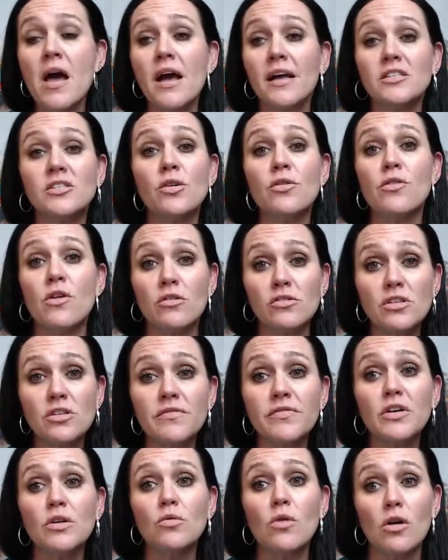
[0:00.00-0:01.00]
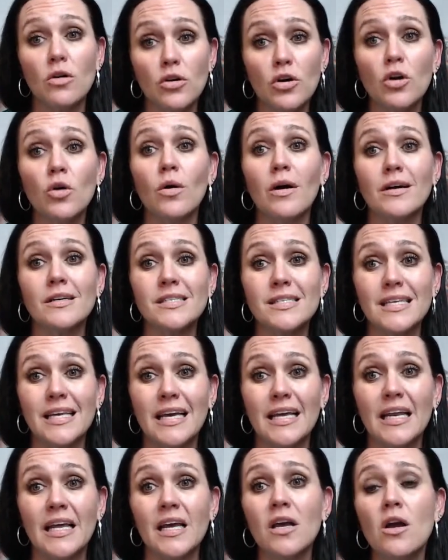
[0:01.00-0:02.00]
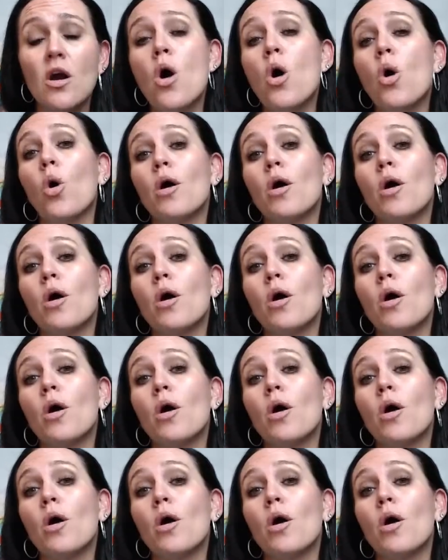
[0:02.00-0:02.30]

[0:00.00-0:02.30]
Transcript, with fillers: And so those of you who are skinny,